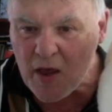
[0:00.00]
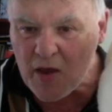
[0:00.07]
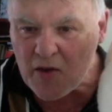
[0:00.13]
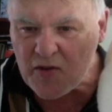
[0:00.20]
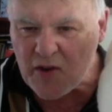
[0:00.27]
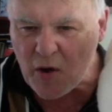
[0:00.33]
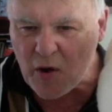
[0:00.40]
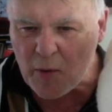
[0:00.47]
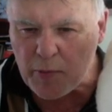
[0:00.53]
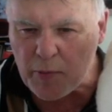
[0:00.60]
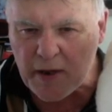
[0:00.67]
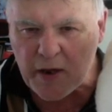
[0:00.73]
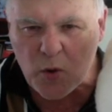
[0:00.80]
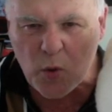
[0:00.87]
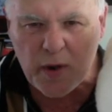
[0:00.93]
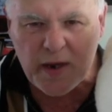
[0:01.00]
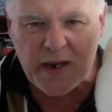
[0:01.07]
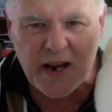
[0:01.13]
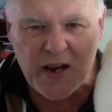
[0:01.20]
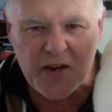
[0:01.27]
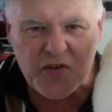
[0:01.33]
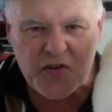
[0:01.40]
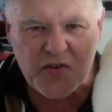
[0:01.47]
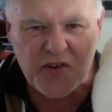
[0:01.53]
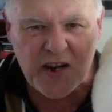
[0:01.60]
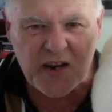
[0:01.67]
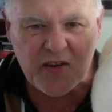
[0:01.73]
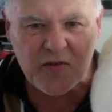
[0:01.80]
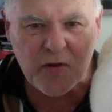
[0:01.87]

So I played queen h6.